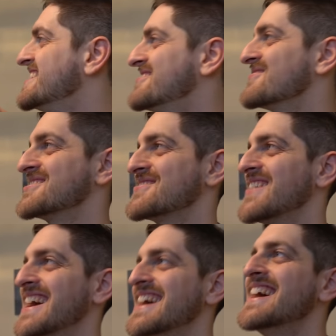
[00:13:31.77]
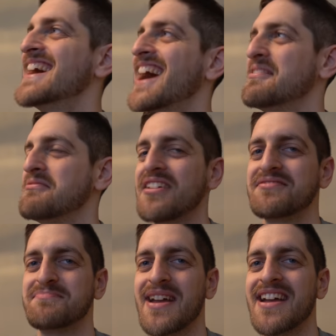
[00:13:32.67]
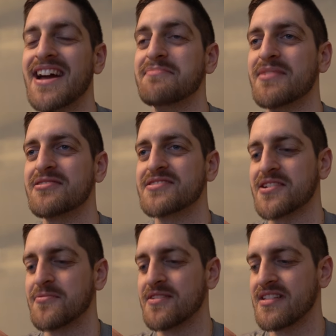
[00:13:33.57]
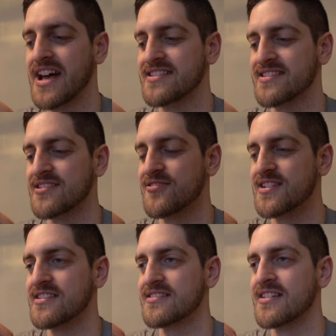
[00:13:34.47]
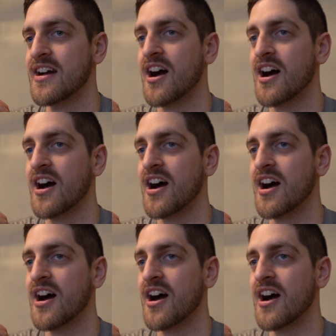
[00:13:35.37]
she runs away. um, if you guys add mayo as like one of the last ingredients,